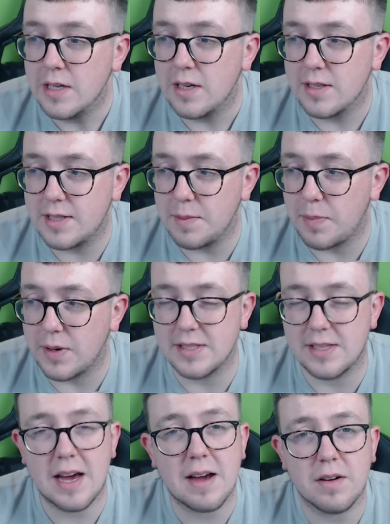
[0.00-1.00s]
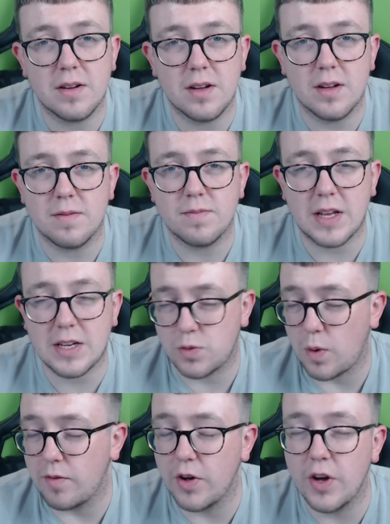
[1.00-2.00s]
Simple as that. That's
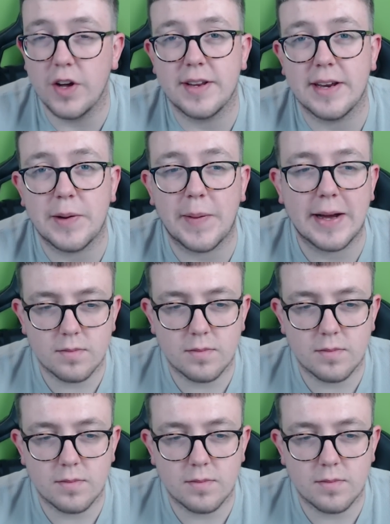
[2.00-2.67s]
what I've heard anyway.